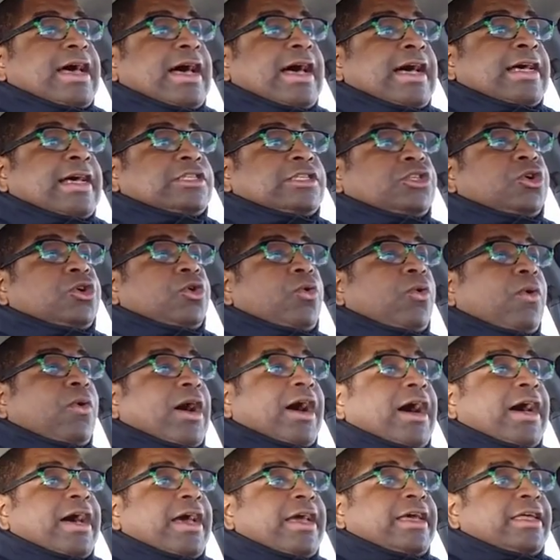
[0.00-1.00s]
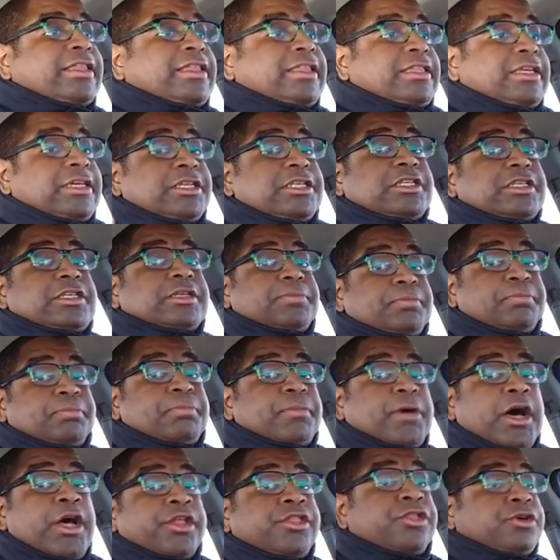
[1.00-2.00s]
as to why this
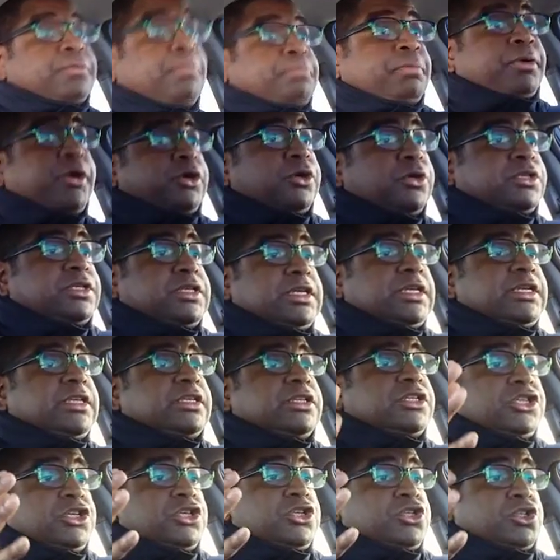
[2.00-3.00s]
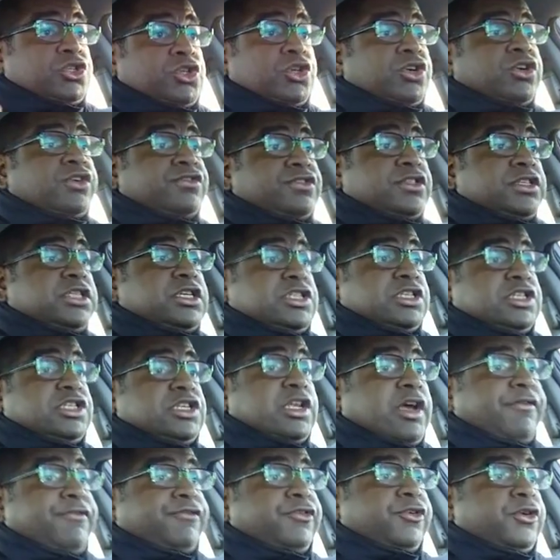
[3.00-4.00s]
other person deserves to
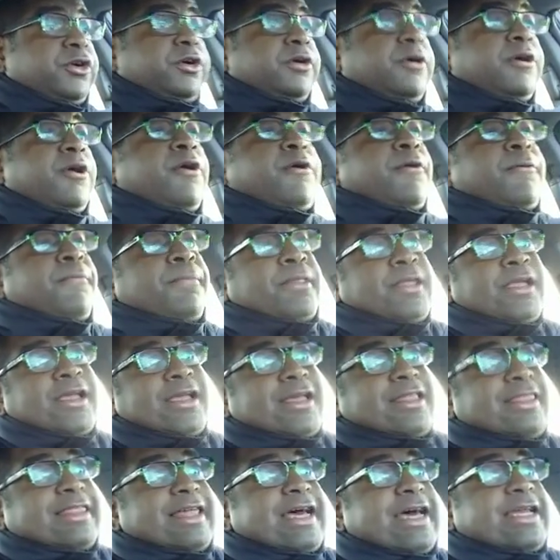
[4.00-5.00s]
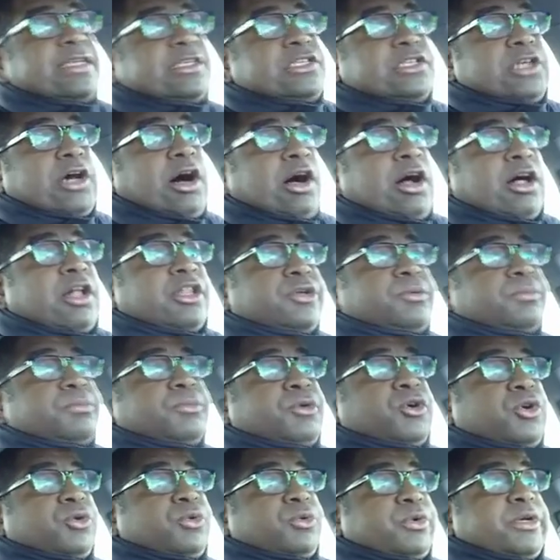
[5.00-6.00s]
suffer, that is all the
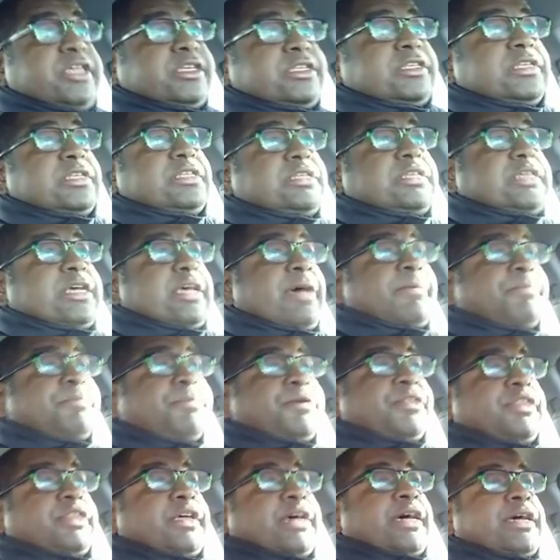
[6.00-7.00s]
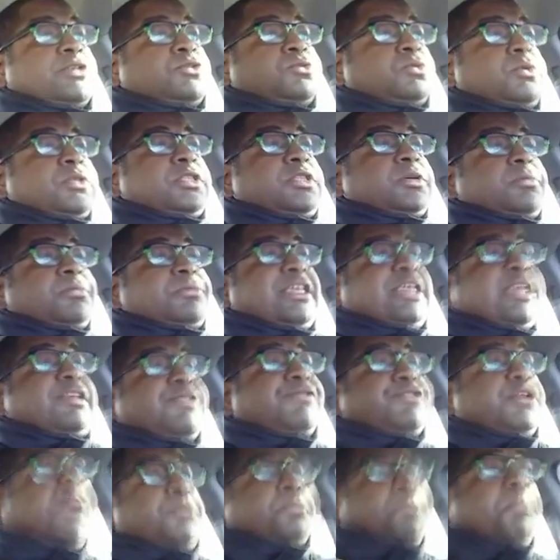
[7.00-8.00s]
more reason to empathize with them
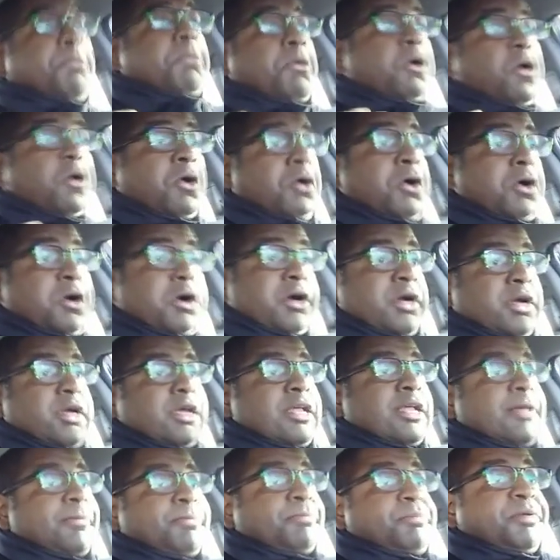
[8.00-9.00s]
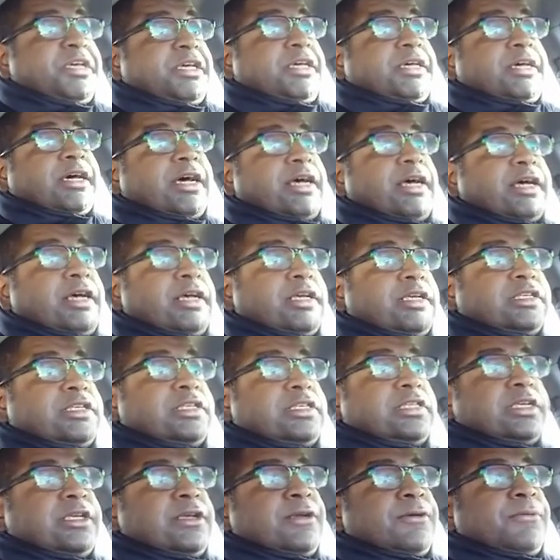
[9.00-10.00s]
even more,
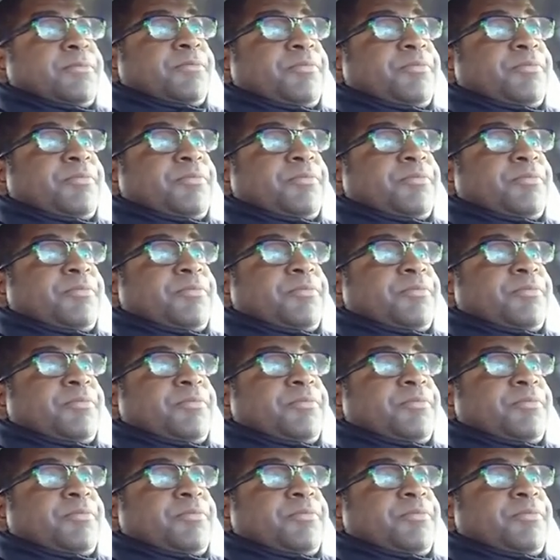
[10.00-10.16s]
because